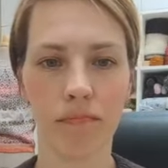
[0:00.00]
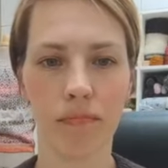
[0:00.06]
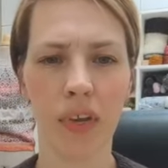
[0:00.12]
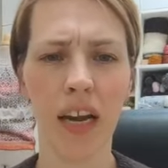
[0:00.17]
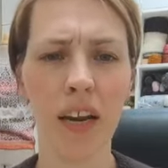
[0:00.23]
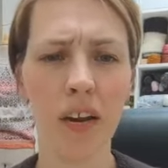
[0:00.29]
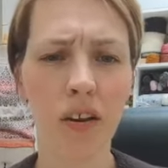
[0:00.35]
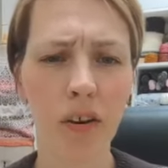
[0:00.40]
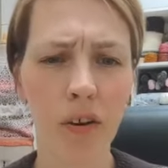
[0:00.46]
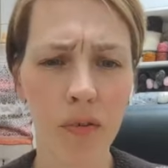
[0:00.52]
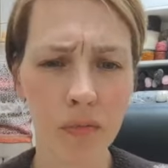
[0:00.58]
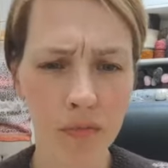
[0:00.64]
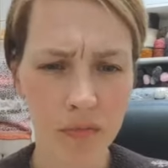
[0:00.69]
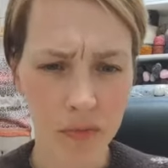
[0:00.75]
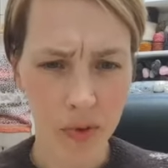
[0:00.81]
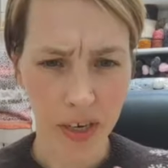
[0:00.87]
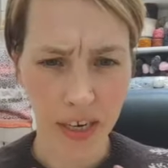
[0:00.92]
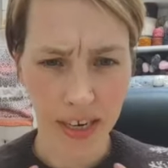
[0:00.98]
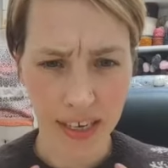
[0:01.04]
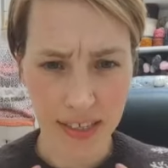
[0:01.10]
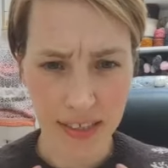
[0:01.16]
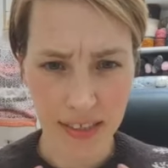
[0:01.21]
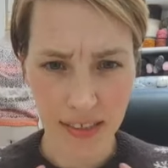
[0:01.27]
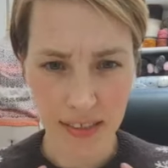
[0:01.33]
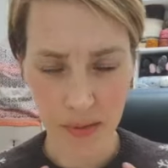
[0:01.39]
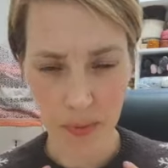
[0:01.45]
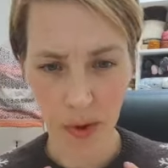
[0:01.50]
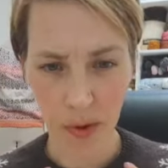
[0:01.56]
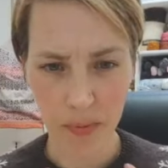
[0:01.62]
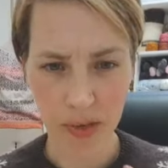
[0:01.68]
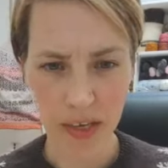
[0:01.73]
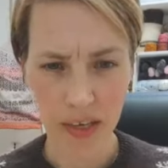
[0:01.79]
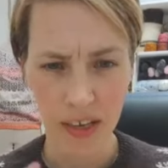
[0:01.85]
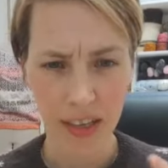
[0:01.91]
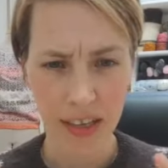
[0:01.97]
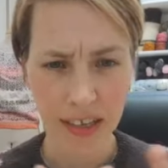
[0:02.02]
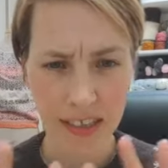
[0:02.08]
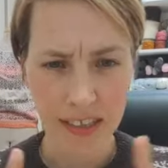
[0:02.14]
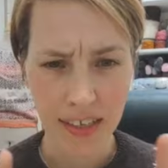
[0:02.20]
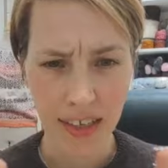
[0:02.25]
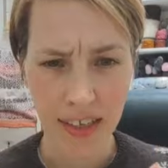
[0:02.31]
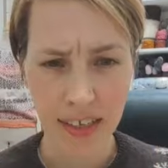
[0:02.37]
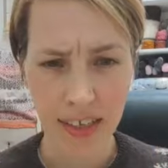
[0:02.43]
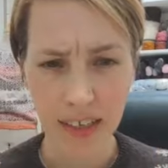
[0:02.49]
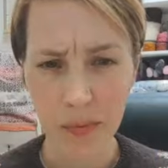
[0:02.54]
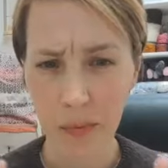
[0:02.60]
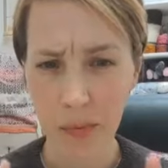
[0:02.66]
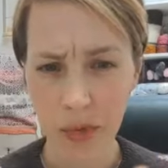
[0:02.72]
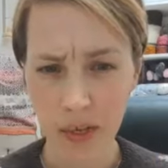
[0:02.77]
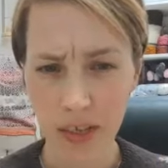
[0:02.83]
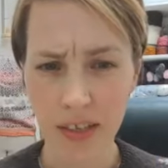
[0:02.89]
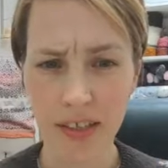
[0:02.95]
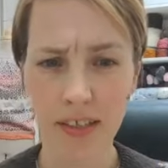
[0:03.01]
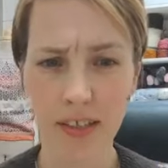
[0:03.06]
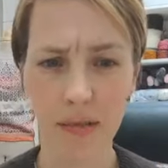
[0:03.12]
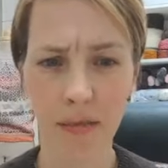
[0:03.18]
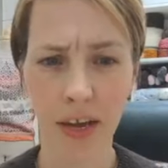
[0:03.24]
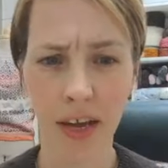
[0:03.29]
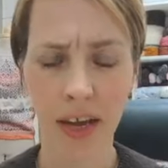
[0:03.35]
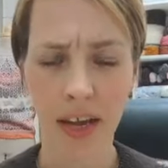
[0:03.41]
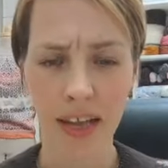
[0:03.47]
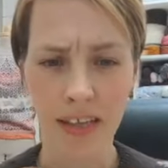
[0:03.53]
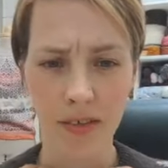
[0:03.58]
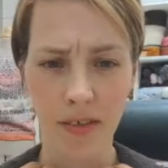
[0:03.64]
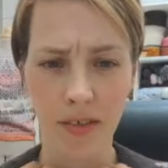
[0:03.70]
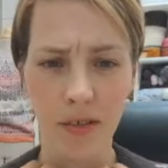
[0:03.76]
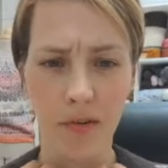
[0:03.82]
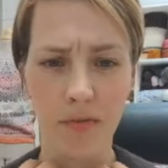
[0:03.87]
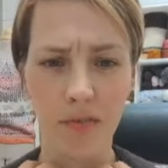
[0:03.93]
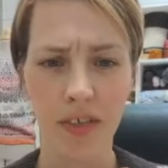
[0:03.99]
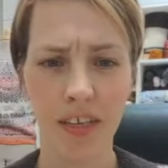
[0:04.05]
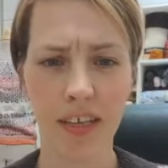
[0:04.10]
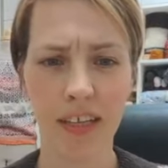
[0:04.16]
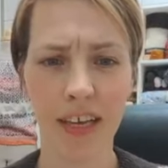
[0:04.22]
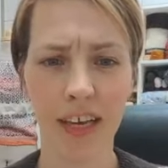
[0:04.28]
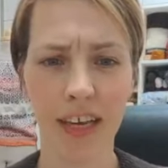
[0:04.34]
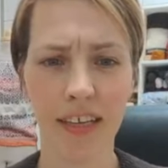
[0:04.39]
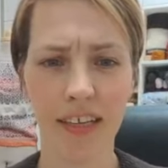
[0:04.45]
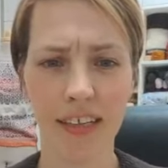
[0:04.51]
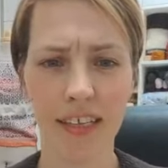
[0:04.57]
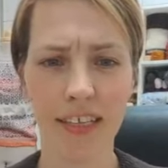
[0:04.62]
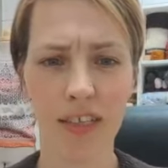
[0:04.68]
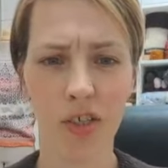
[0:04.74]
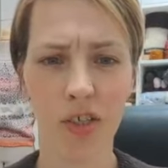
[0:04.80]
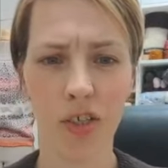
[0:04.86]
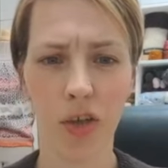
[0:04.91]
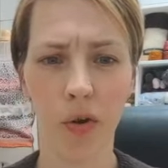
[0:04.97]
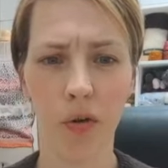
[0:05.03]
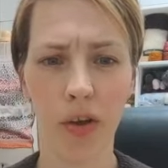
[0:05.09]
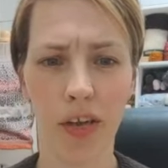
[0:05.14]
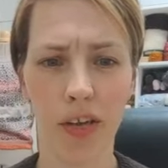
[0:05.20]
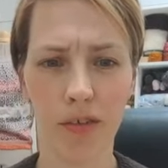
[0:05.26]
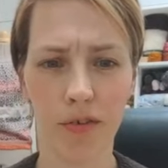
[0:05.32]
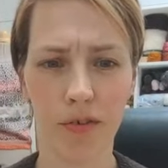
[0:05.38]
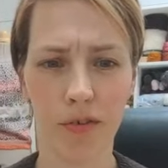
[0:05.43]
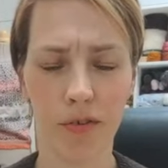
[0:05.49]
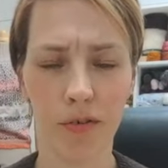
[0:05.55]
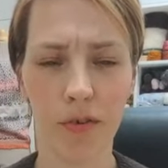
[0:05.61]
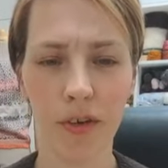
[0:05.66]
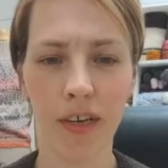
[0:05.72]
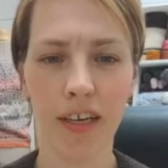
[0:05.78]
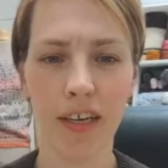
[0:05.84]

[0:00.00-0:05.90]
I don't know what it is about me. I like tidy, putting things away, so I don't really like things showing through.